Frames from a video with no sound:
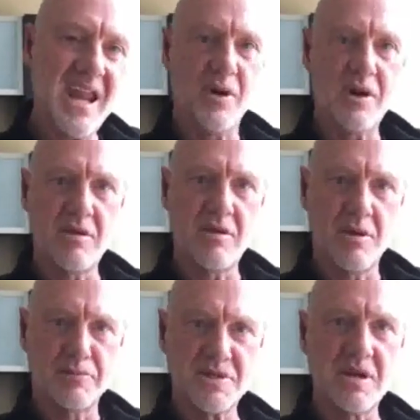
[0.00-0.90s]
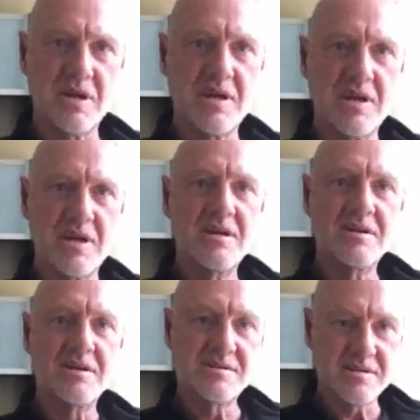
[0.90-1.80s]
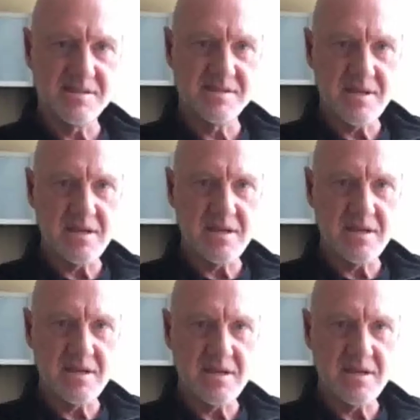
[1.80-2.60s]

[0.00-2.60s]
anybody the opportunity to succeed.